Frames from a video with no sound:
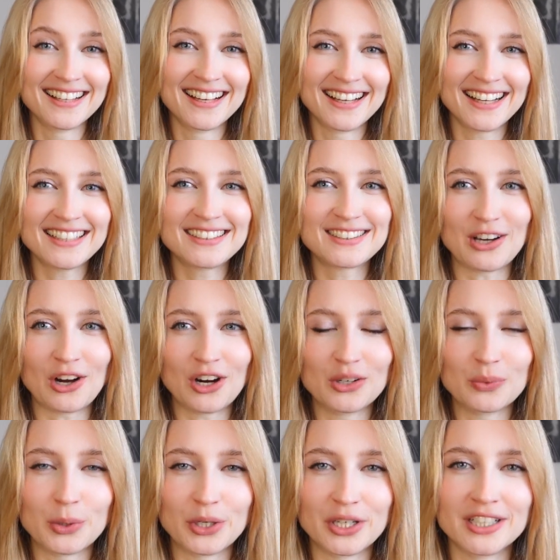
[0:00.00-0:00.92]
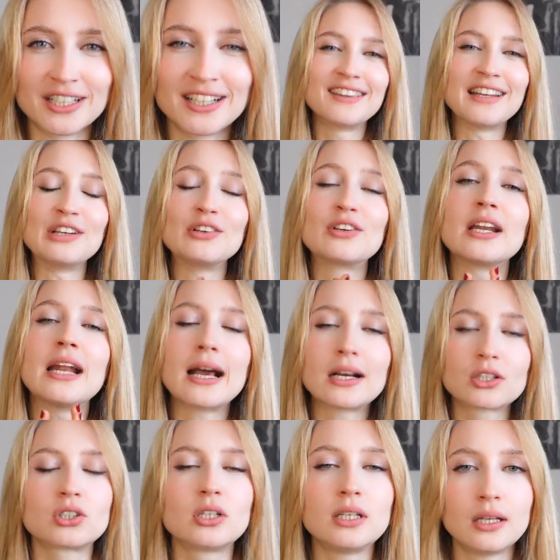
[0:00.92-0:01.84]
that's a hard word, that you can
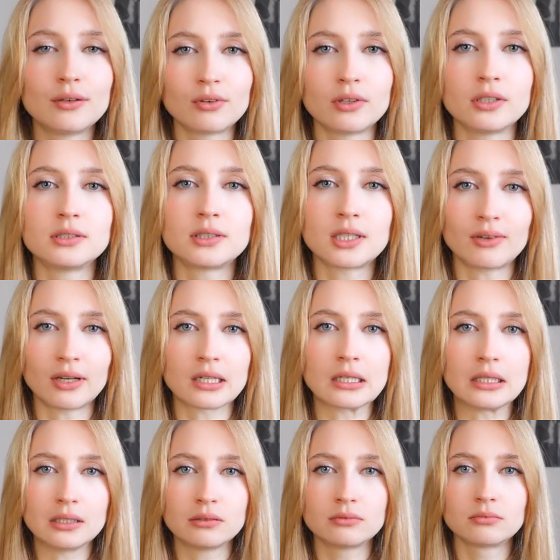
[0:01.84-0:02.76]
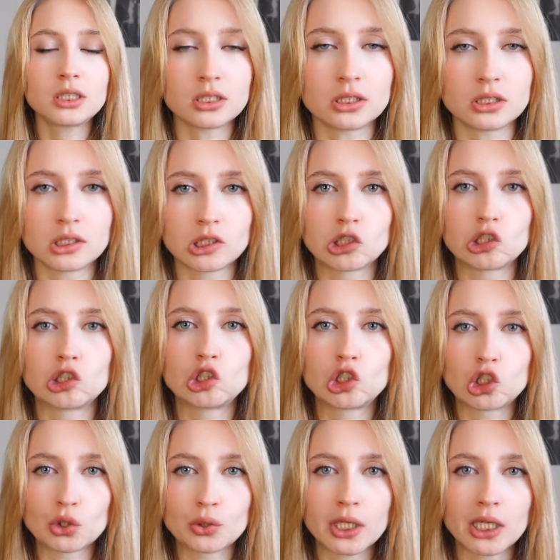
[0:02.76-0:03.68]
actually influence directly, which is
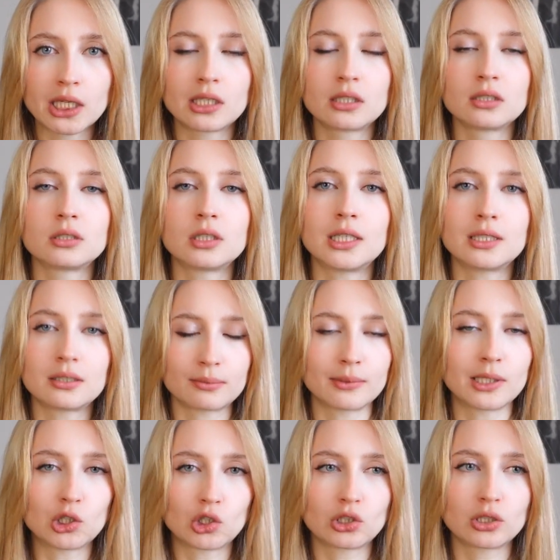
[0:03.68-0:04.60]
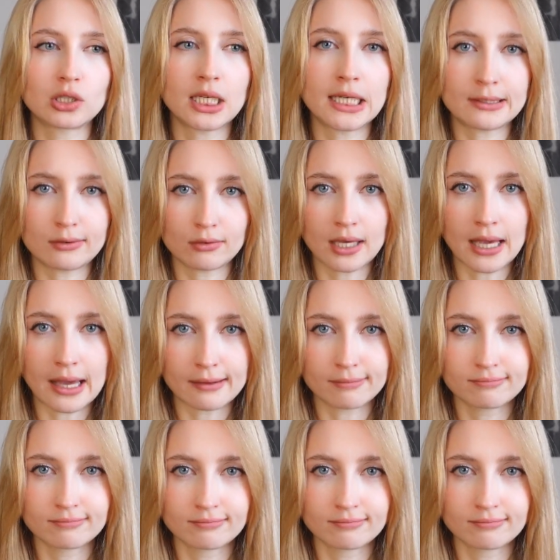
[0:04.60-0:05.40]
chewing as much as you can.